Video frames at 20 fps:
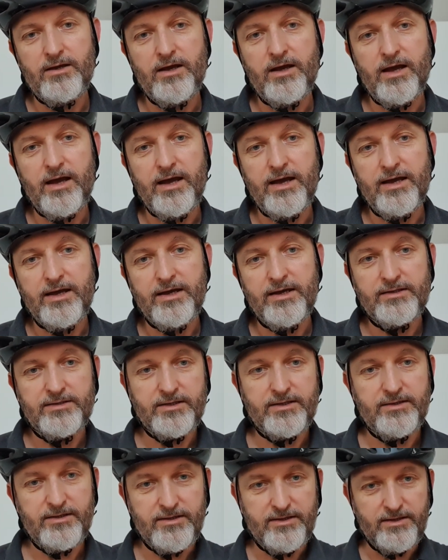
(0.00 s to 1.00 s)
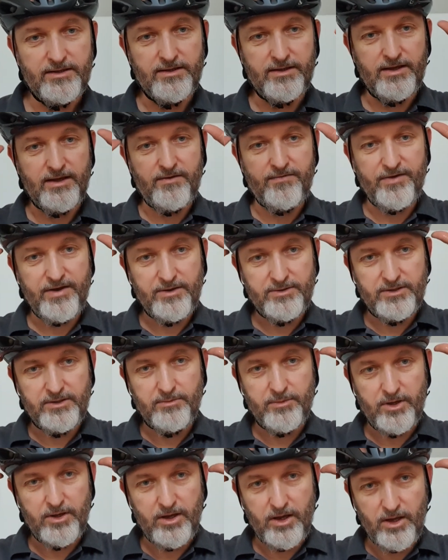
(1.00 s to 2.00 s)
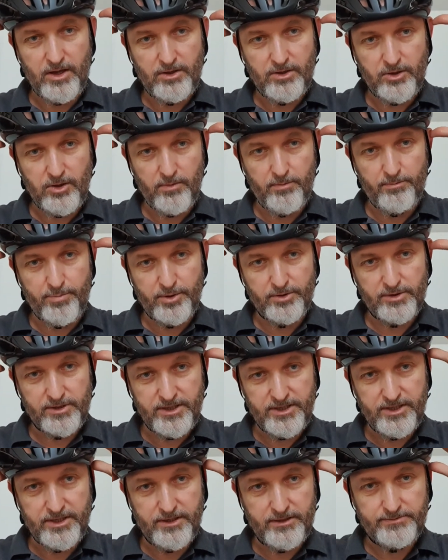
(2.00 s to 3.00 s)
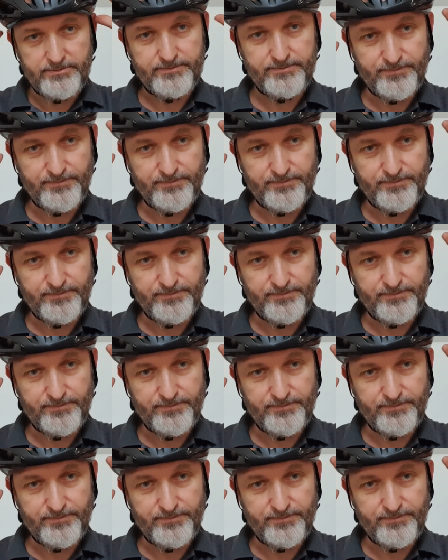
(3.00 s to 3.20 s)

and I found them a lot bulkier.